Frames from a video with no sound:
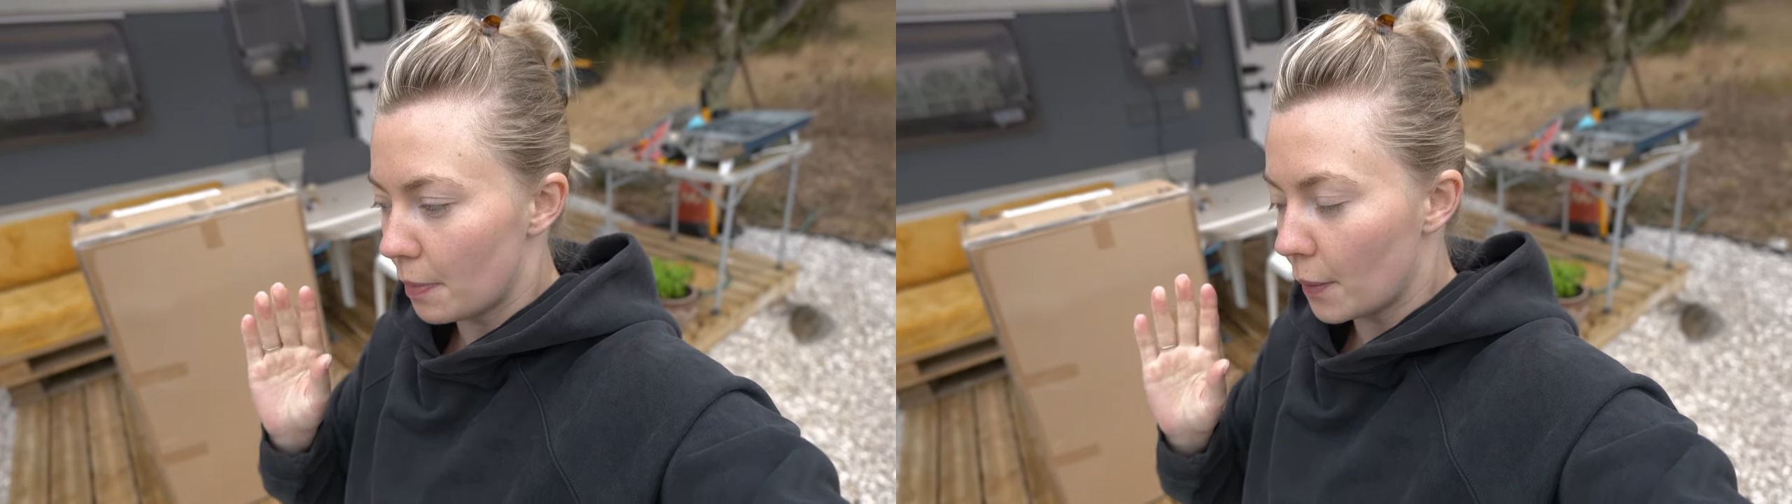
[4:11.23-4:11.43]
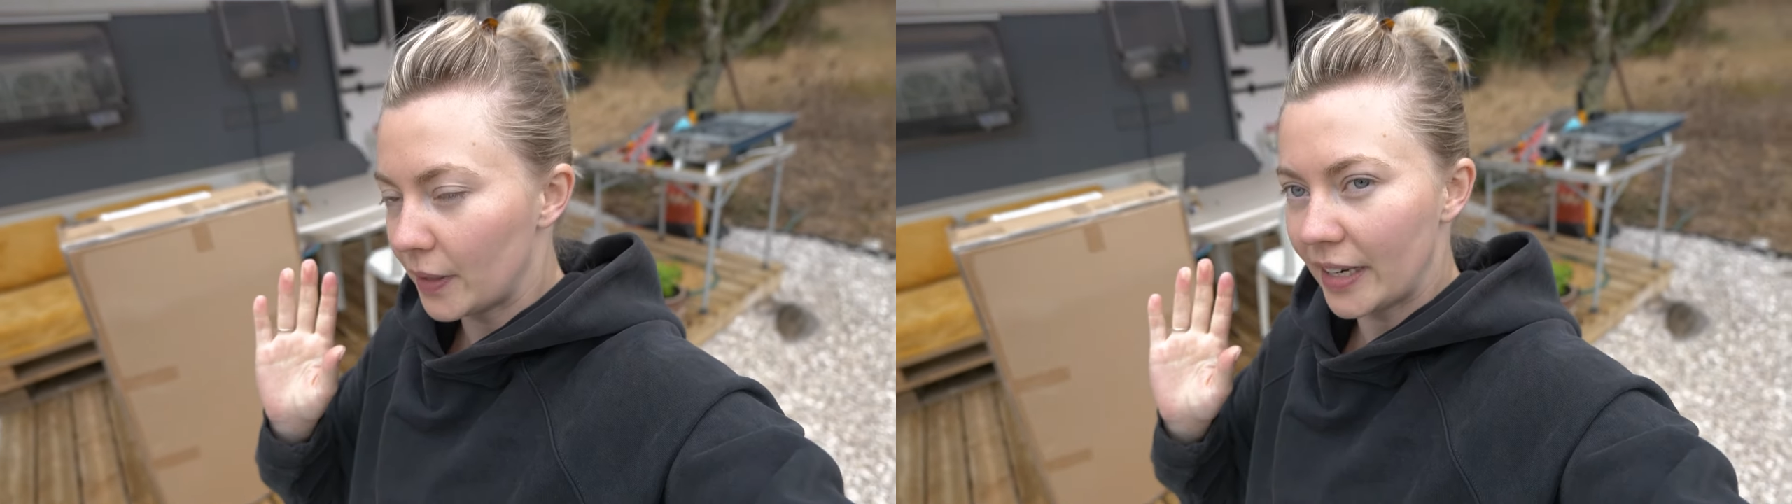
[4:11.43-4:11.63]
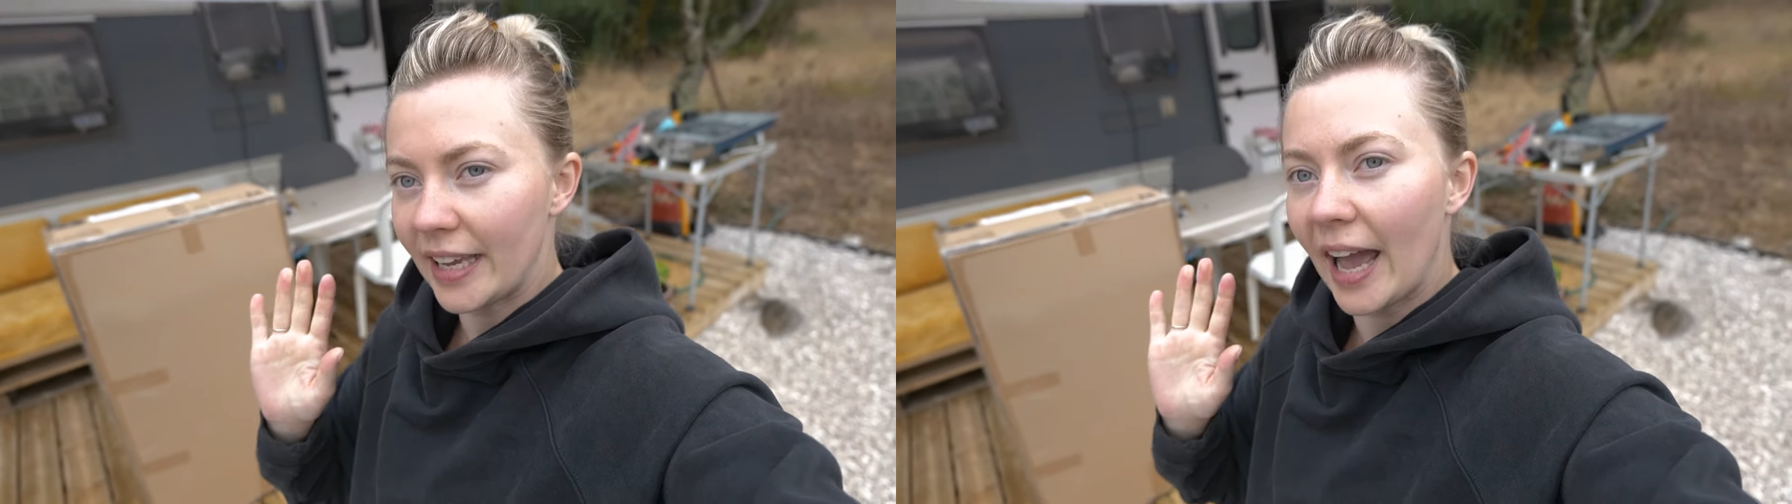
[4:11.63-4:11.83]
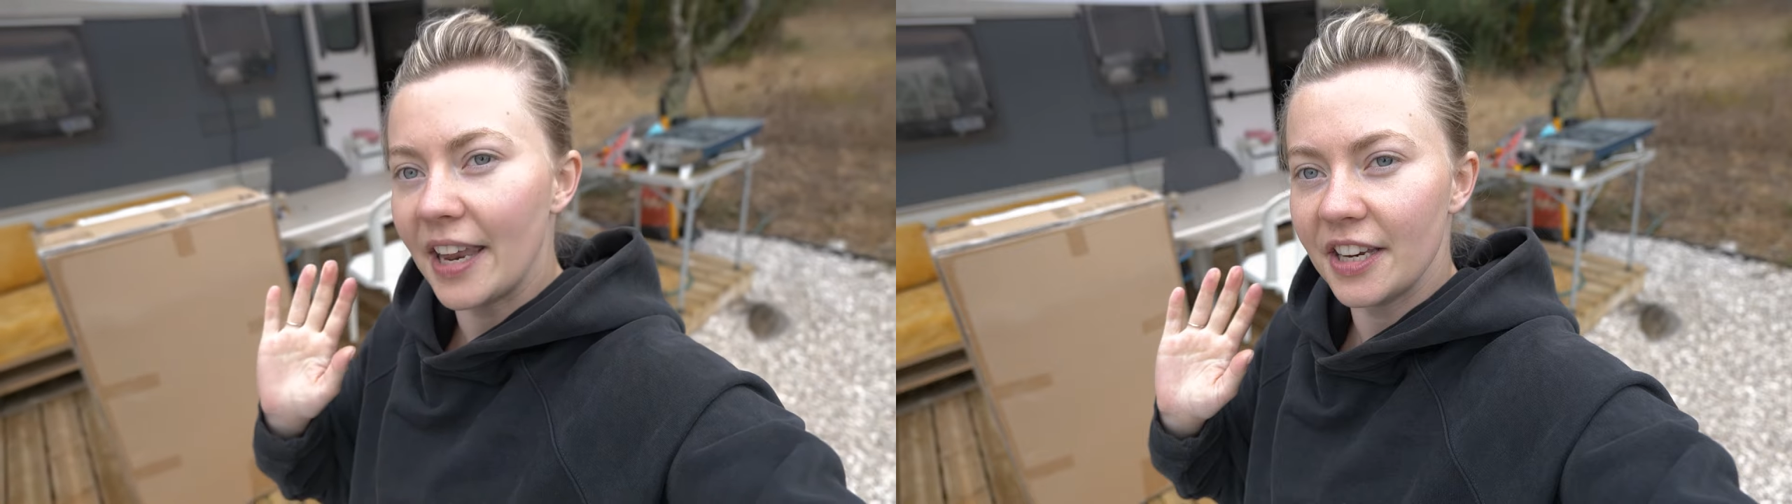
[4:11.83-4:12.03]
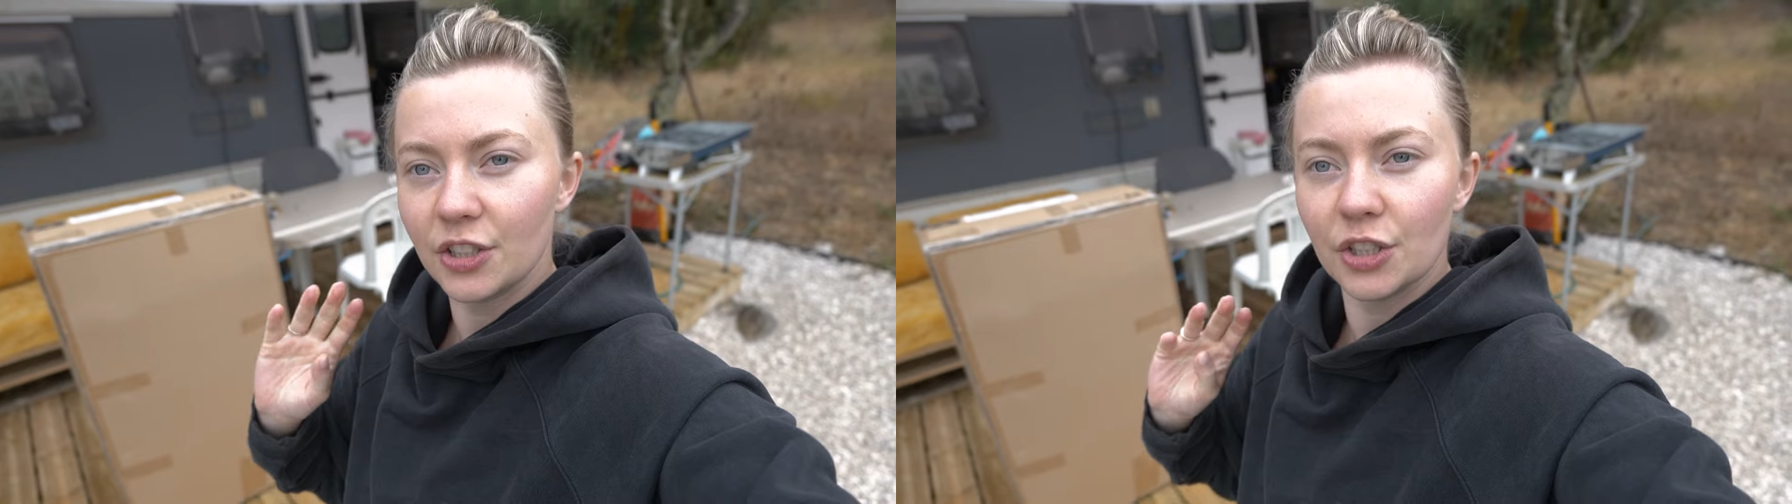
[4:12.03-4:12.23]
but we didn't get
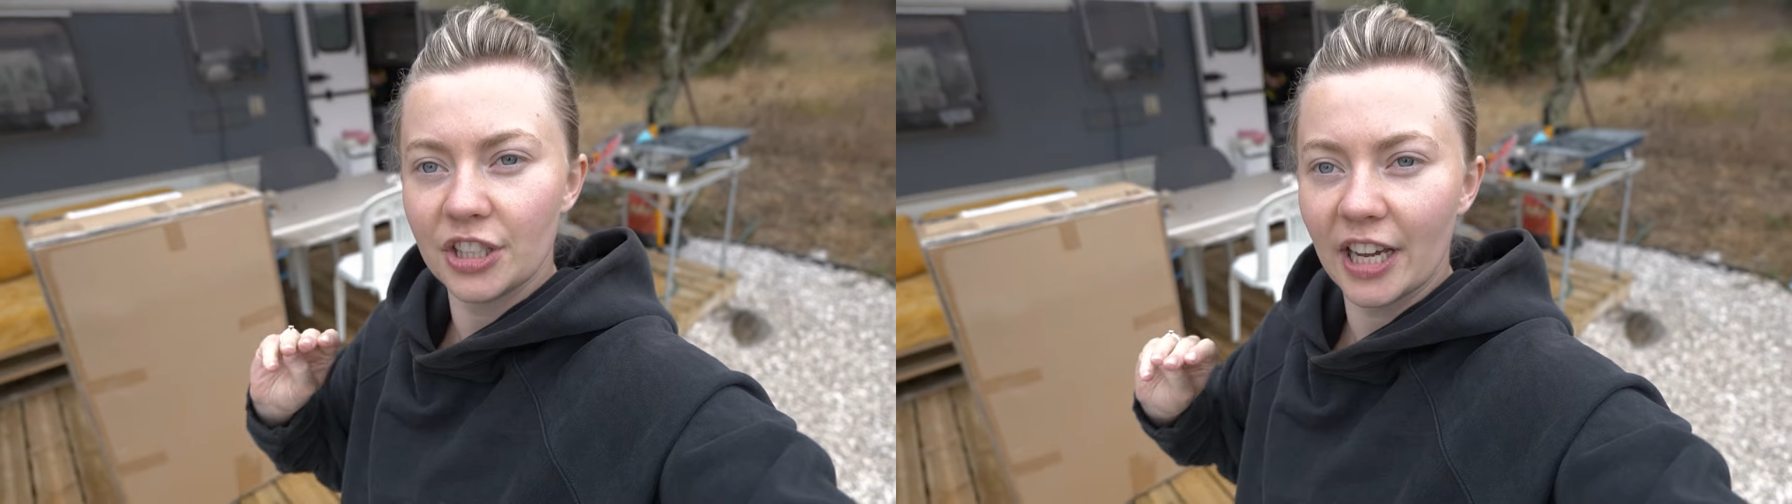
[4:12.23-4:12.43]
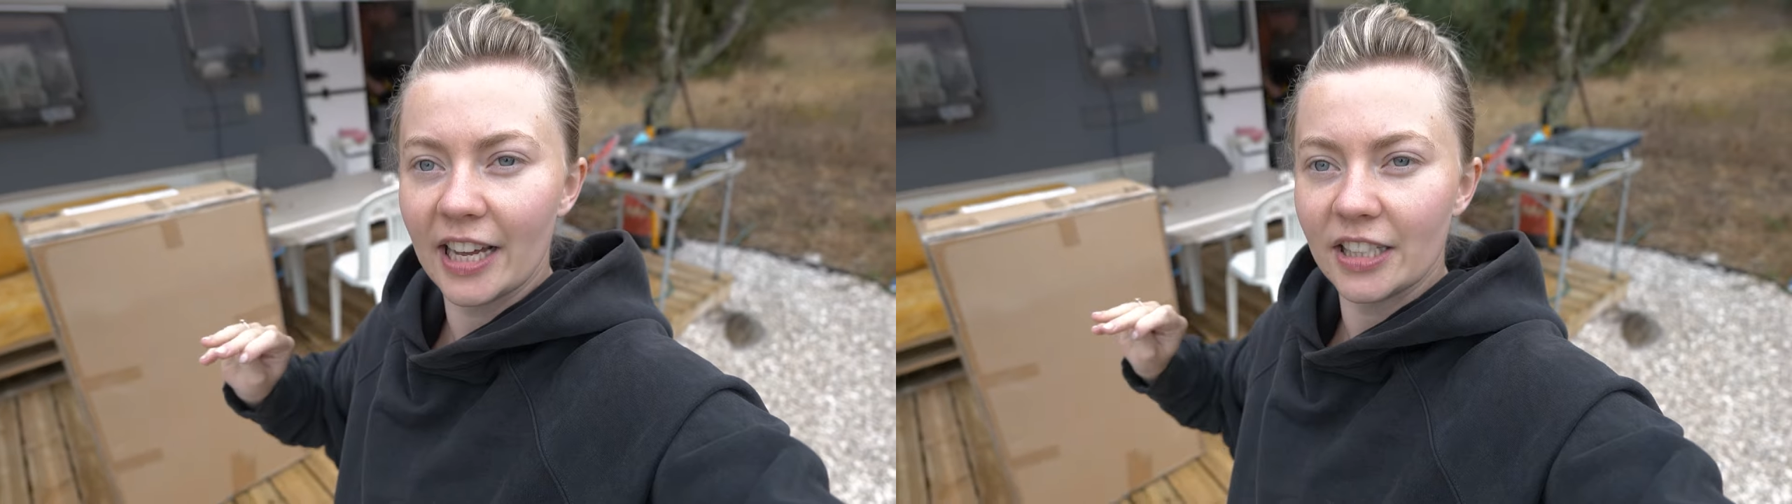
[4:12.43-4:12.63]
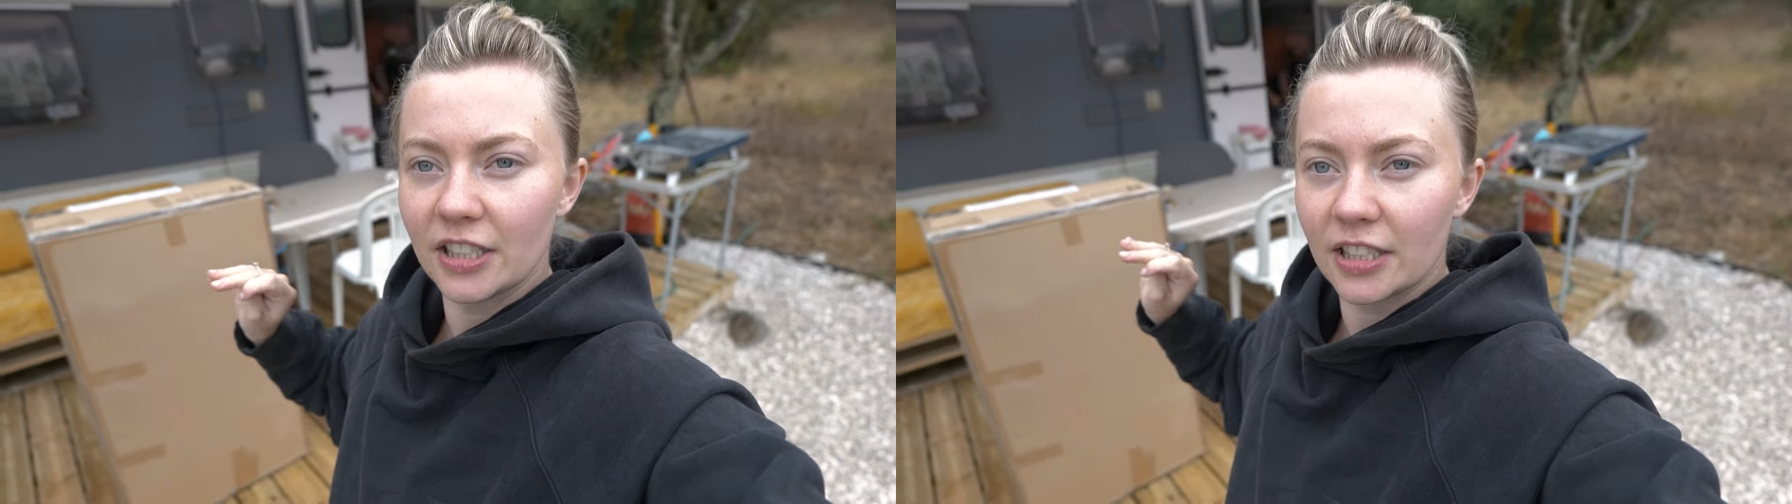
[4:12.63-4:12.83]
any just yet.